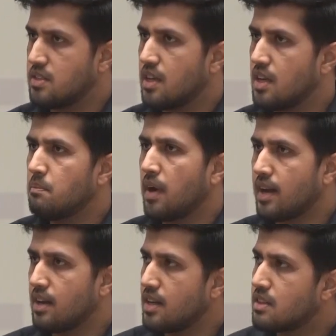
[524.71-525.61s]
He
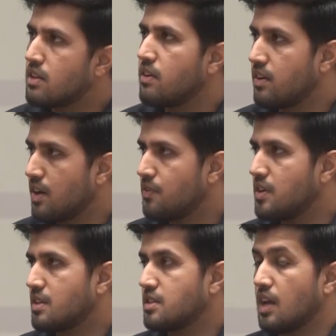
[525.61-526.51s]
might need 300
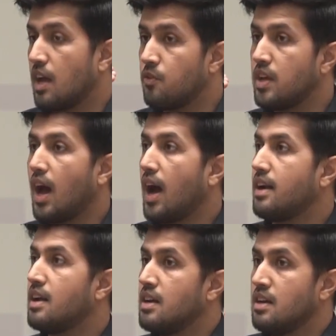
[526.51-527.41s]
features. And we
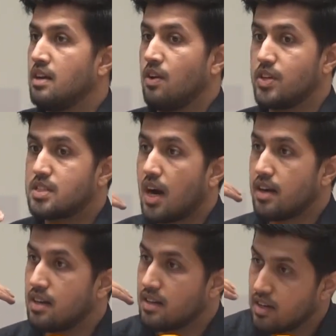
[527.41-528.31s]

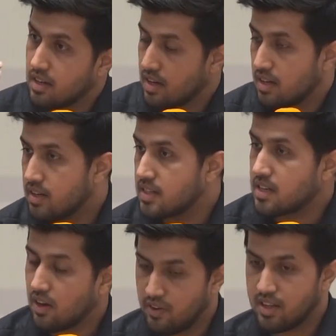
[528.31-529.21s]
started
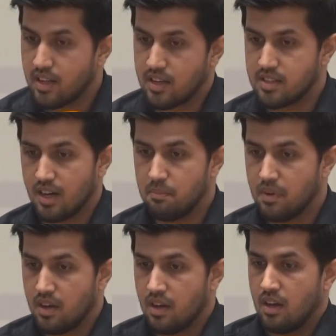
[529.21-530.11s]
discovering things up.